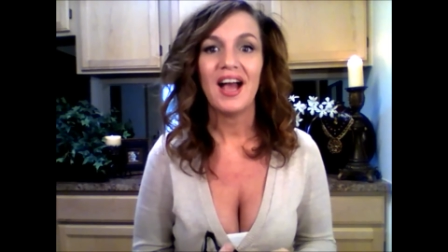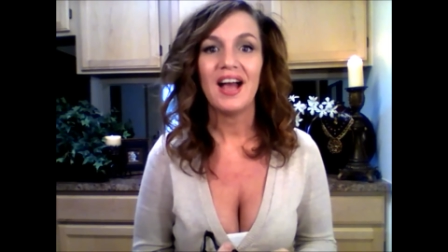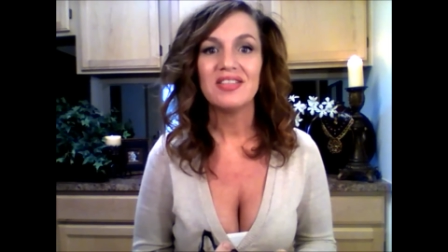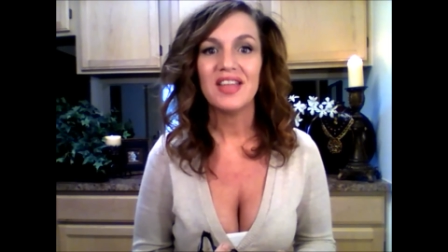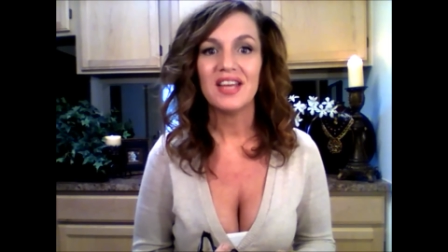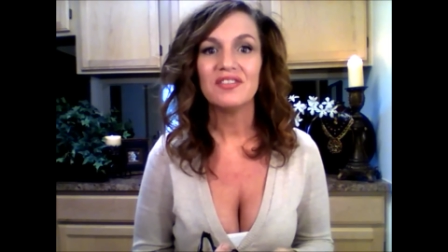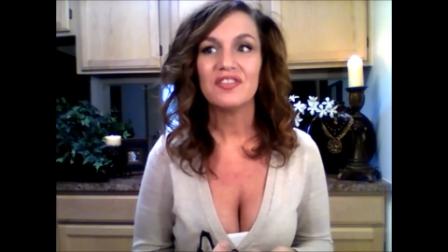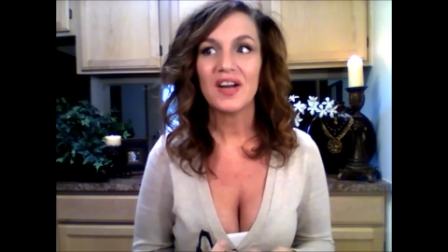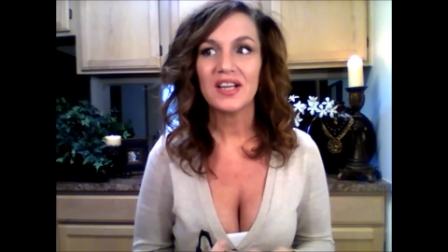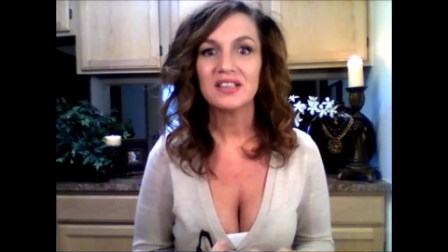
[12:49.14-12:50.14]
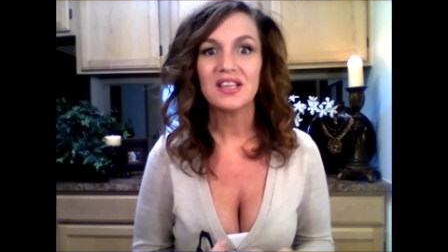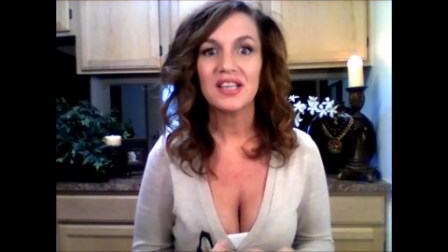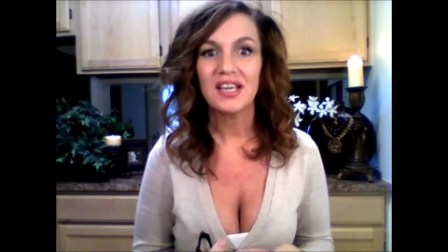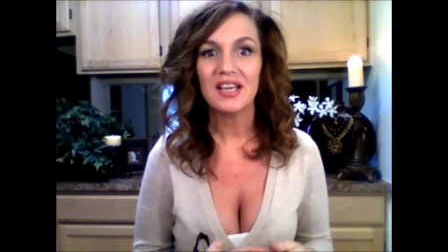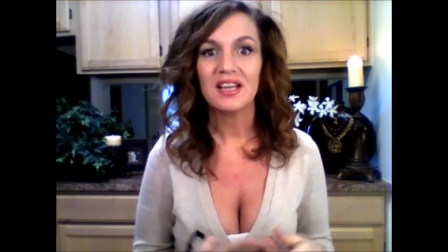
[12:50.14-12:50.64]
And then
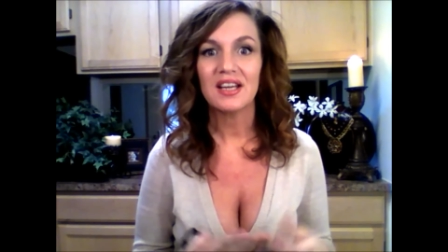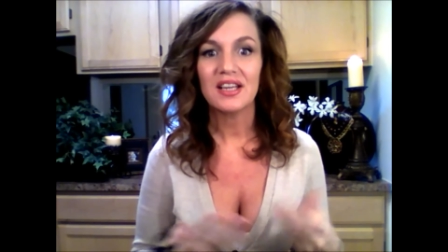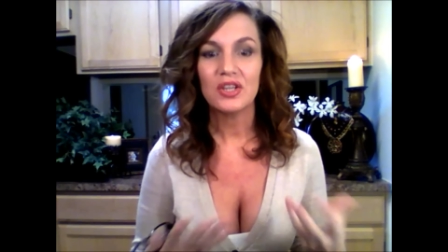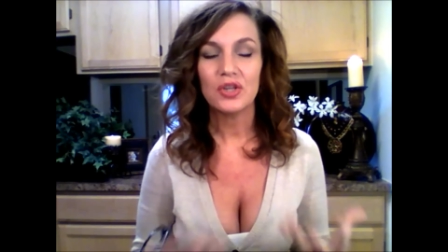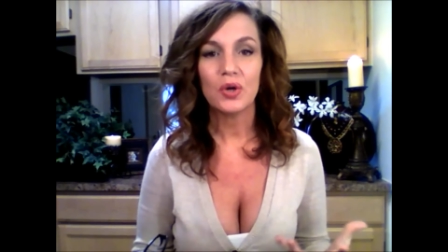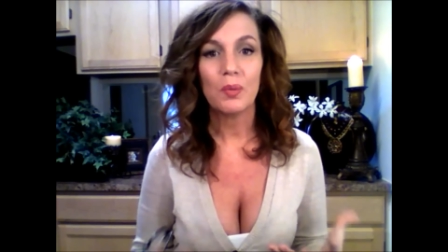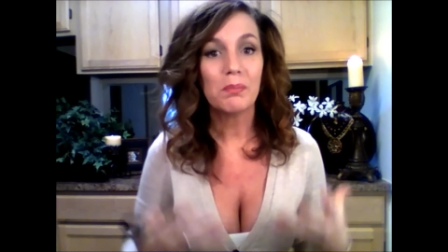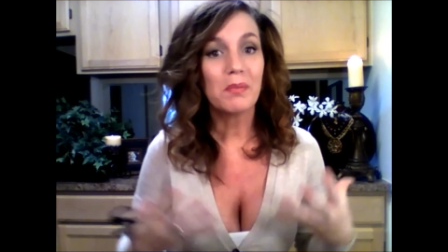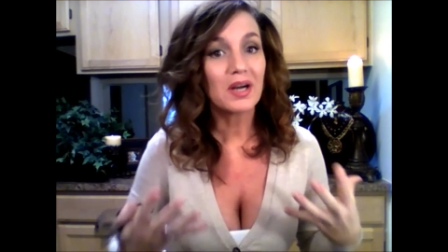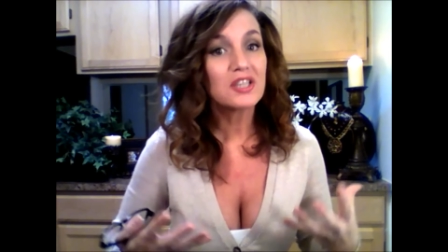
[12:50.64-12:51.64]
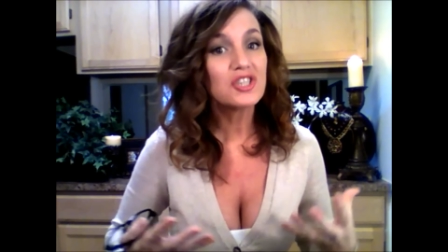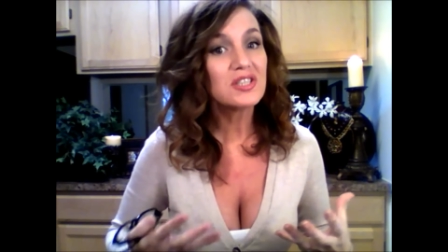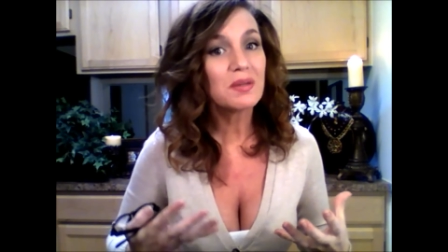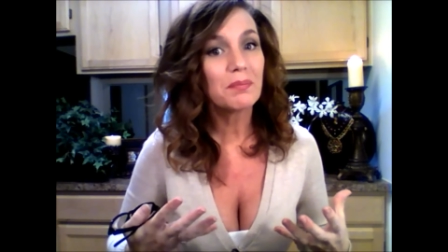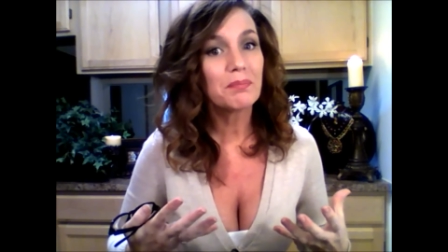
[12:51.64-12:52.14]
finally, you know, March
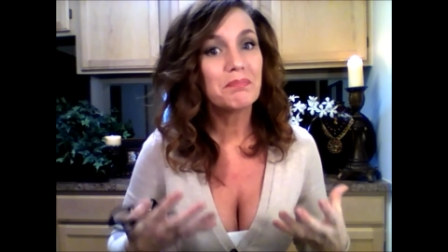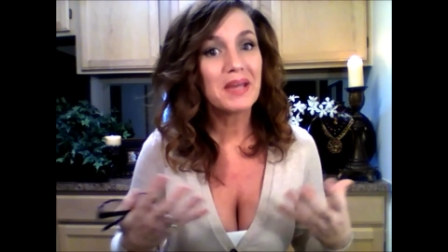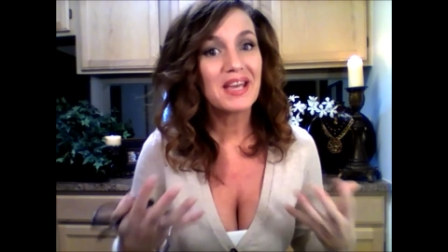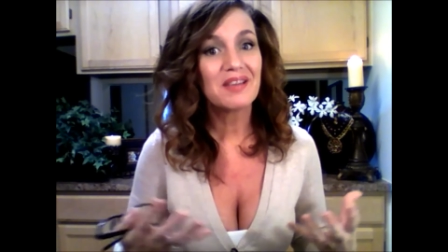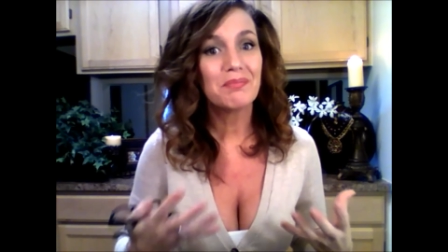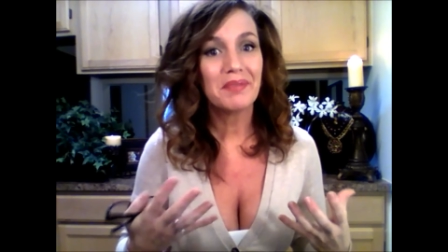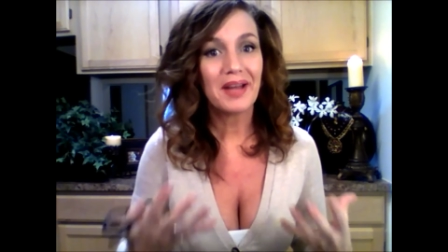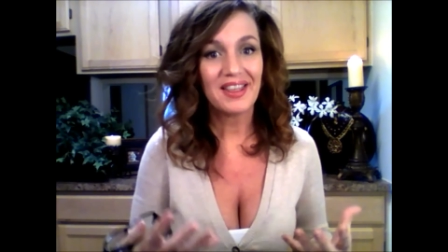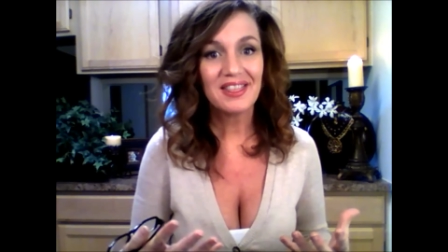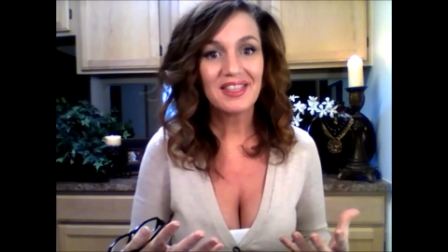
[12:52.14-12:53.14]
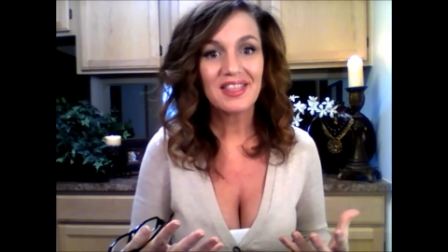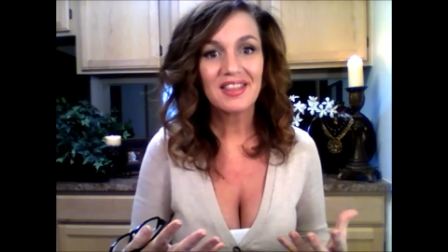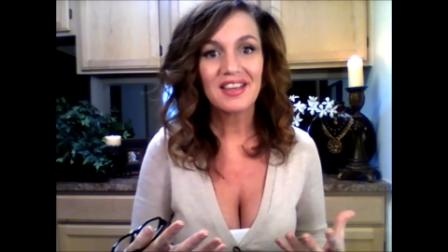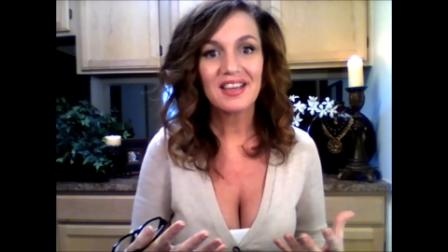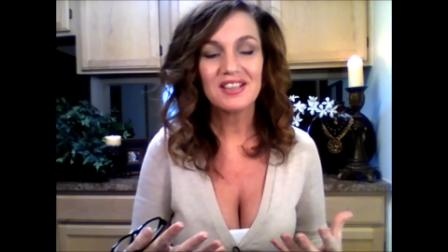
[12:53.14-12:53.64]
is a big month
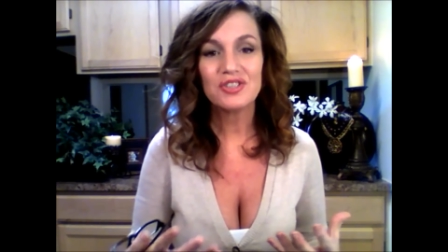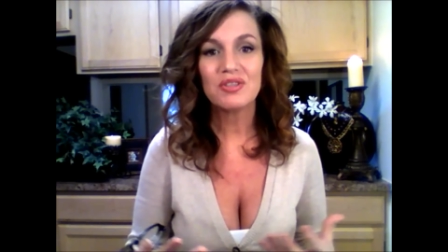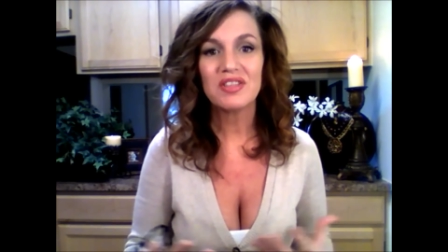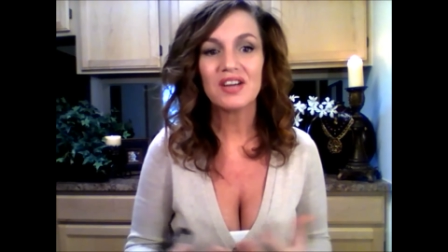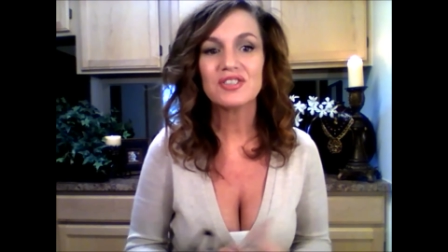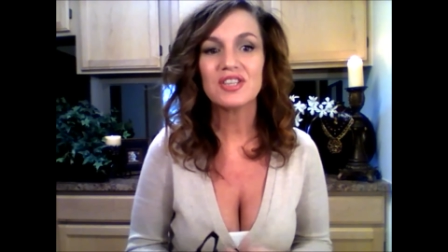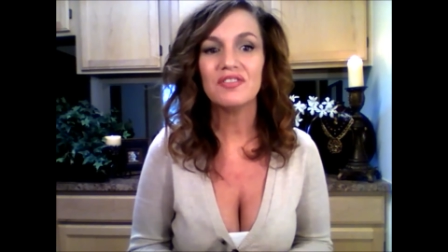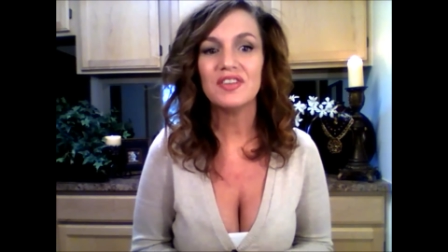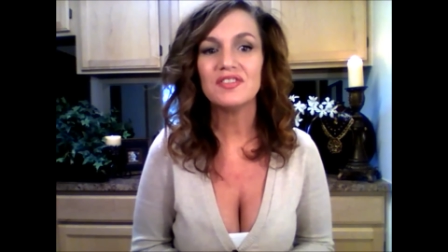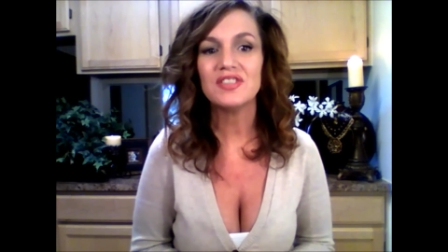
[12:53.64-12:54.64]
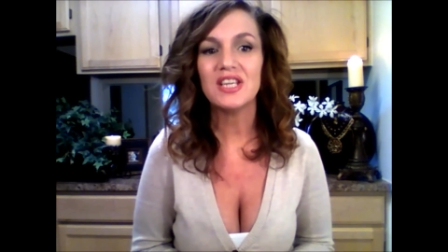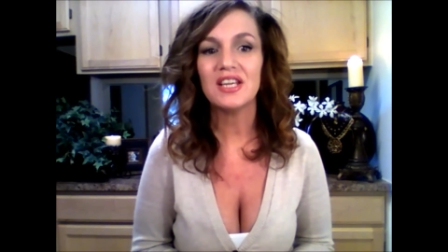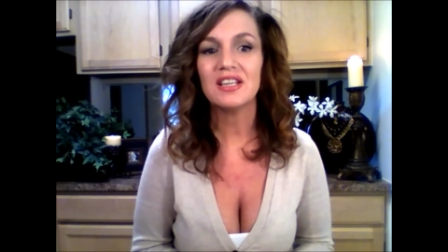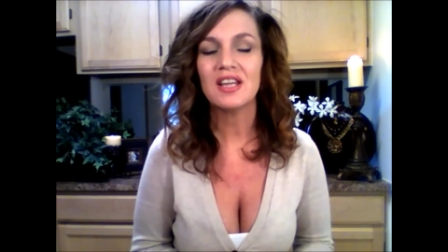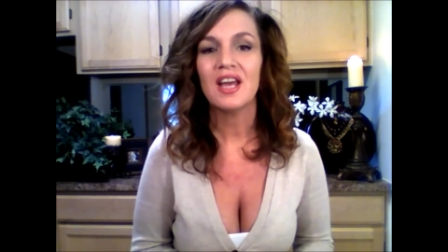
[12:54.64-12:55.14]
in
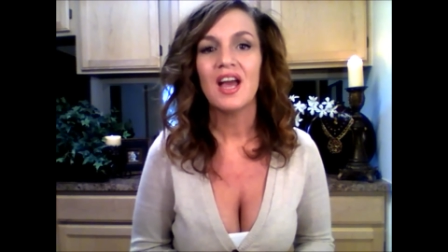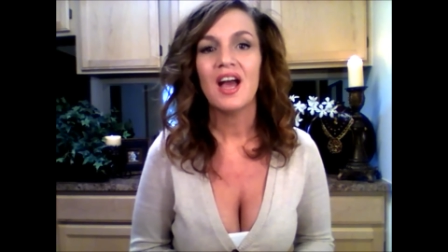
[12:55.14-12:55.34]
2015.